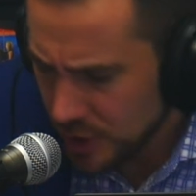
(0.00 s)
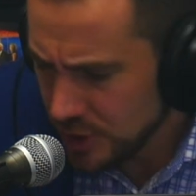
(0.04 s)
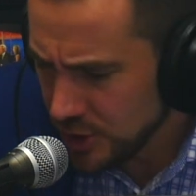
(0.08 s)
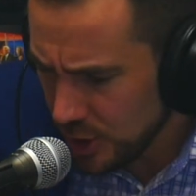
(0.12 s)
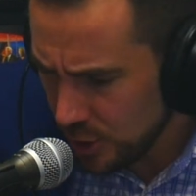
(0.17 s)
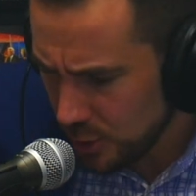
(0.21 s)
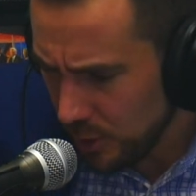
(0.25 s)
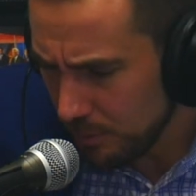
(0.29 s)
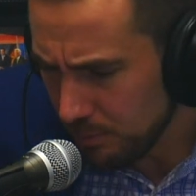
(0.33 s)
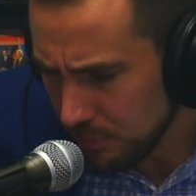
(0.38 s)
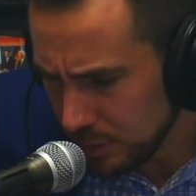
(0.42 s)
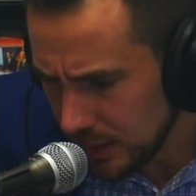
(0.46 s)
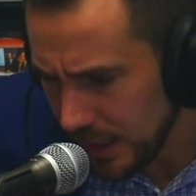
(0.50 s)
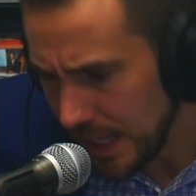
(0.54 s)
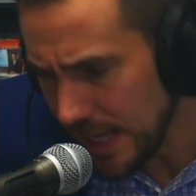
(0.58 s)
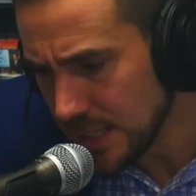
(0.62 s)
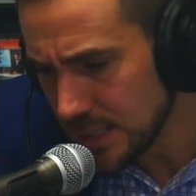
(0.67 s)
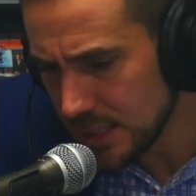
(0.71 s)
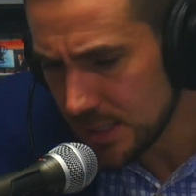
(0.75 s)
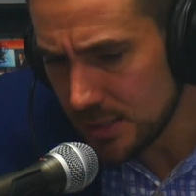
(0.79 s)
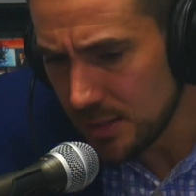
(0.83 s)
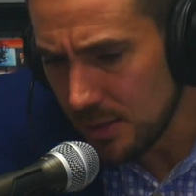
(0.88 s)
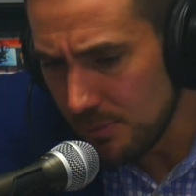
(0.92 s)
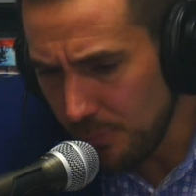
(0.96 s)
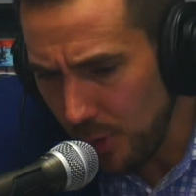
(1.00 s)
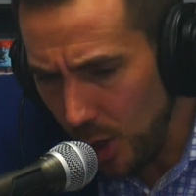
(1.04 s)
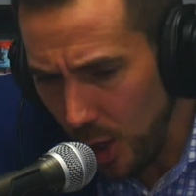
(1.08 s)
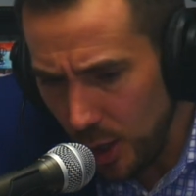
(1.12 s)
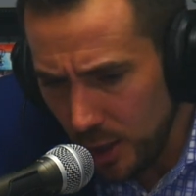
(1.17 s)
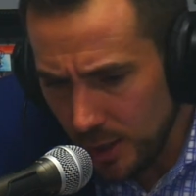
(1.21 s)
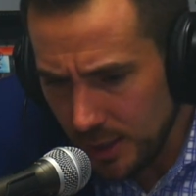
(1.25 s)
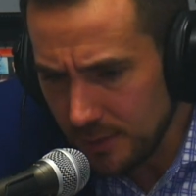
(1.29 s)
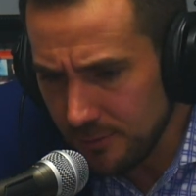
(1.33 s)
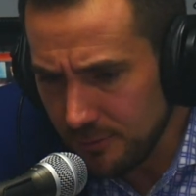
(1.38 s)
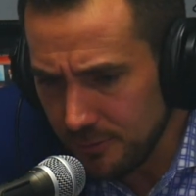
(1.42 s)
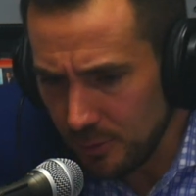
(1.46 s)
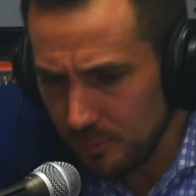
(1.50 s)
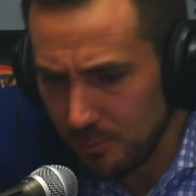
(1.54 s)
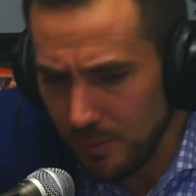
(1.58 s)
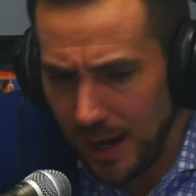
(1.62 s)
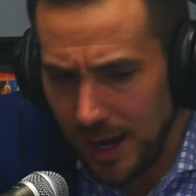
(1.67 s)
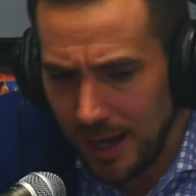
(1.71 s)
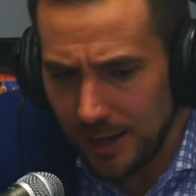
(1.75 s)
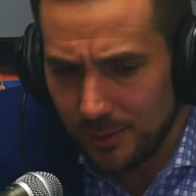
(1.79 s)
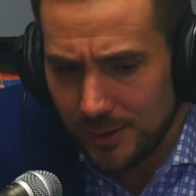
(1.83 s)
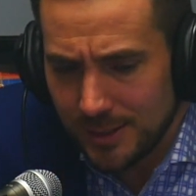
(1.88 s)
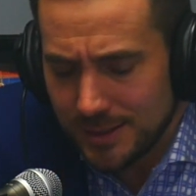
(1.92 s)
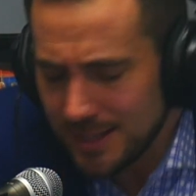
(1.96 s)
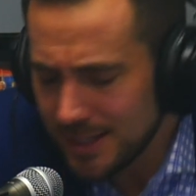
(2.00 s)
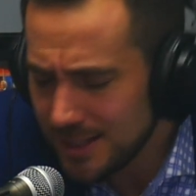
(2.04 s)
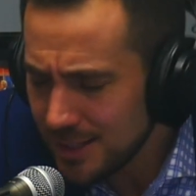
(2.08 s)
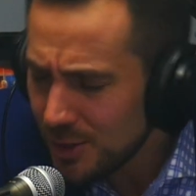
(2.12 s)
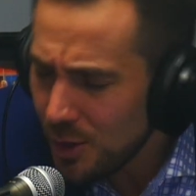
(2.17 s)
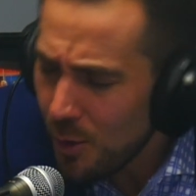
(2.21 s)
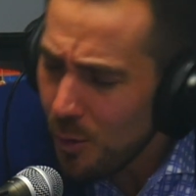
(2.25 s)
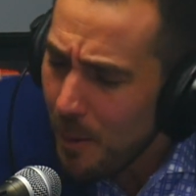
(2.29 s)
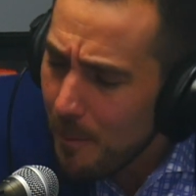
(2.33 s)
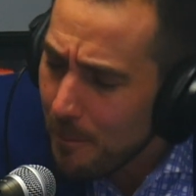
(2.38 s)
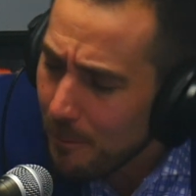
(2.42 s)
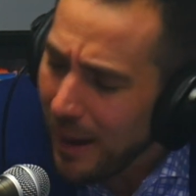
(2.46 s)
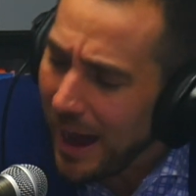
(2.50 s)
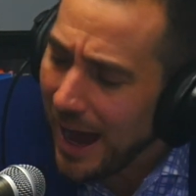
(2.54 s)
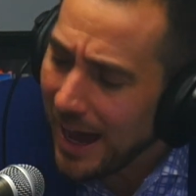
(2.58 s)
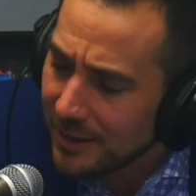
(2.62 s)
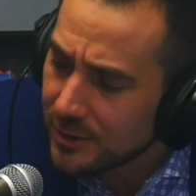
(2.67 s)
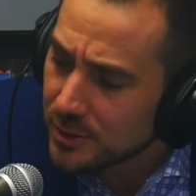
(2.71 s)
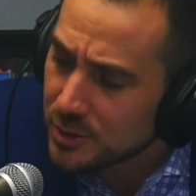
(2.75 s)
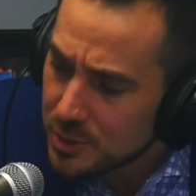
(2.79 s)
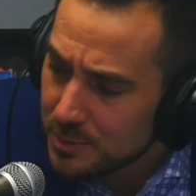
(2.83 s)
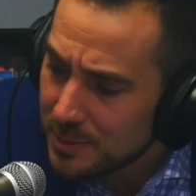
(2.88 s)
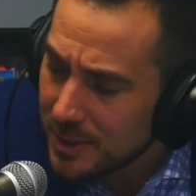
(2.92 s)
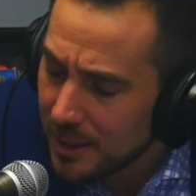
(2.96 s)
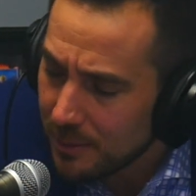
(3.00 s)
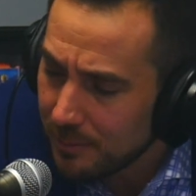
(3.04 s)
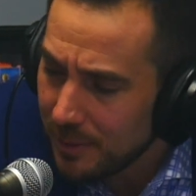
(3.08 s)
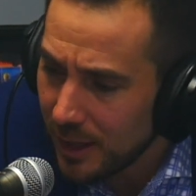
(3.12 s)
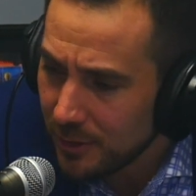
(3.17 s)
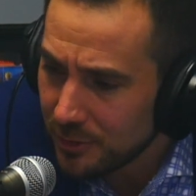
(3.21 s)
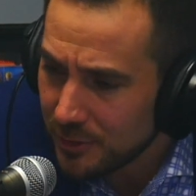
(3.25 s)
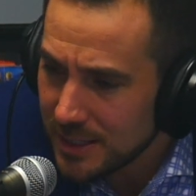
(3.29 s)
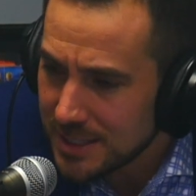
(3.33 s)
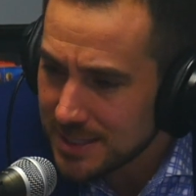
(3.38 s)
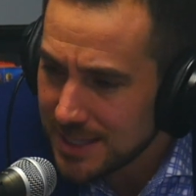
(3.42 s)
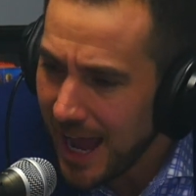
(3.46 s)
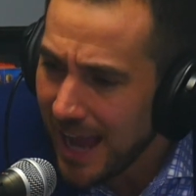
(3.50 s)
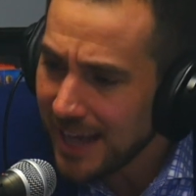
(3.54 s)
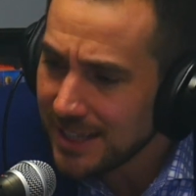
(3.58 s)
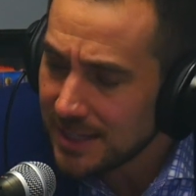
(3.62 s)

Is there a place in the party for moderates? And you know what bothers me about this?